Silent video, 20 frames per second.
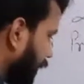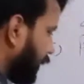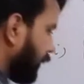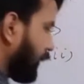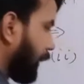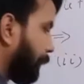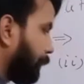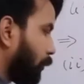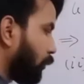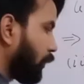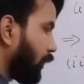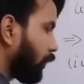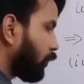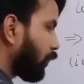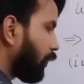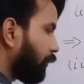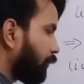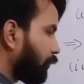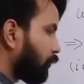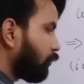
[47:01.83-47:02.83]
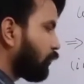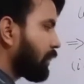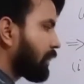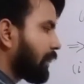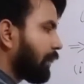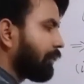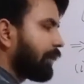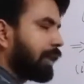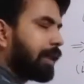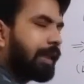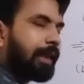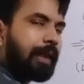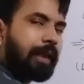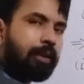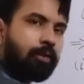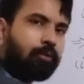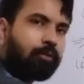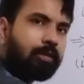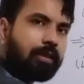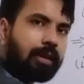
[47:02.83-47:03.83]
the product of root 17 and
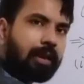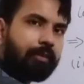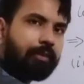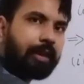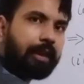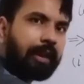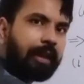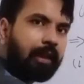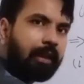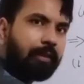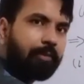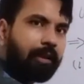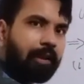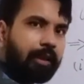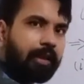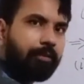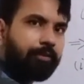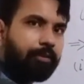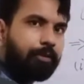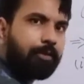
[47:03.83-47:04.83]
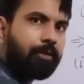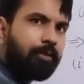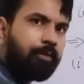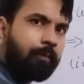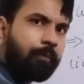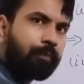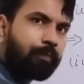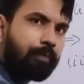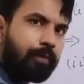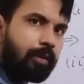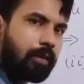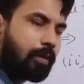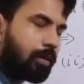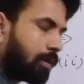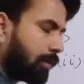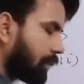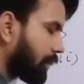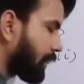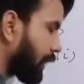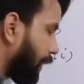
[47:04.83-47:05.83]
root 17 will give you
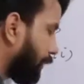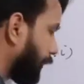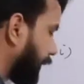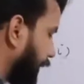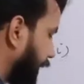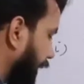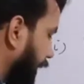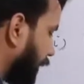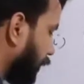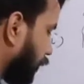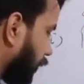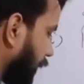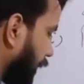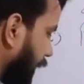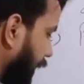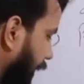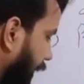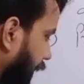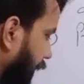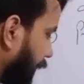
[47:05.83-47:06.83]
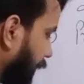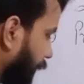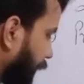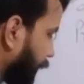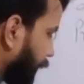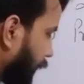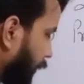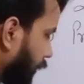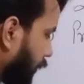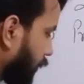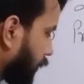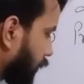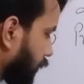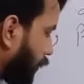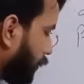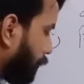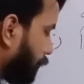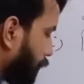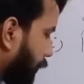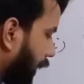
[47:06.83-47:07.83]
17 only. So
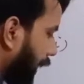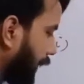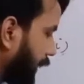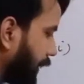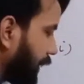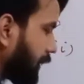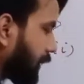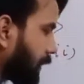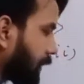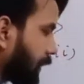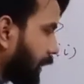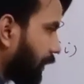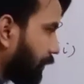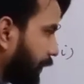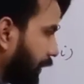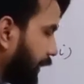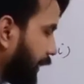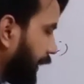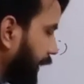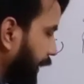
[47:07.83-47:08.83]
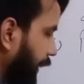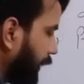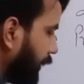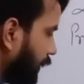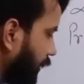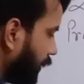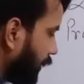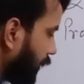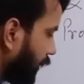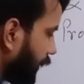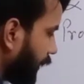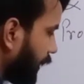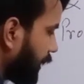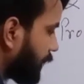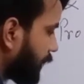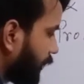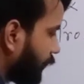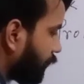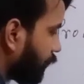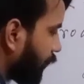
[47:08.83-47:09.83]
minus 17 is
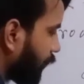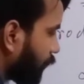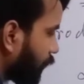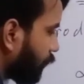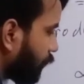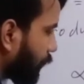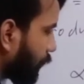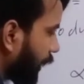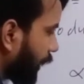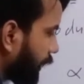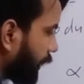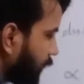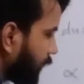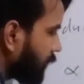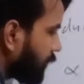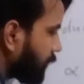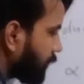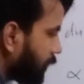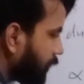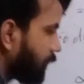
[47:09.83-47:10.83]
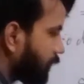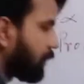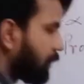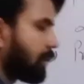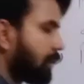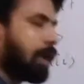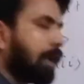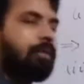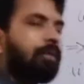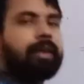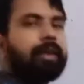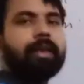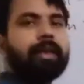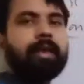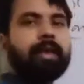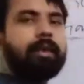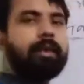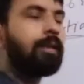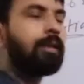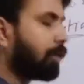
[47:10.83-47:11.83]
equal to minus 17.
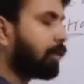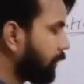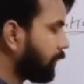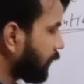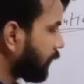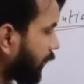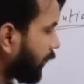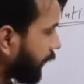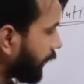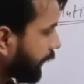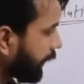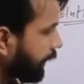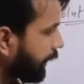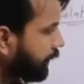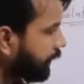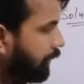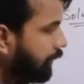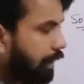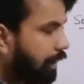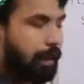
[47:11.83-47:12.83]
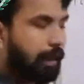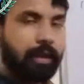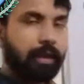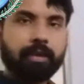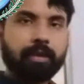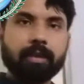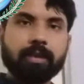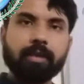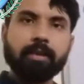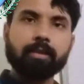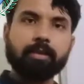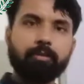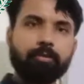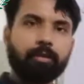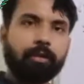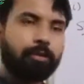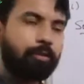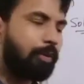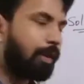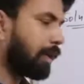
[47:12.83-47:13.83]
Again, LHS is equal to
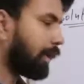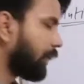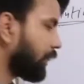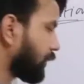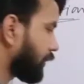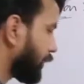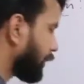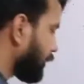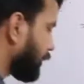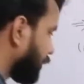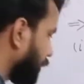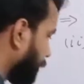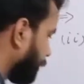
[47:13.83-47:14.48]
RHS.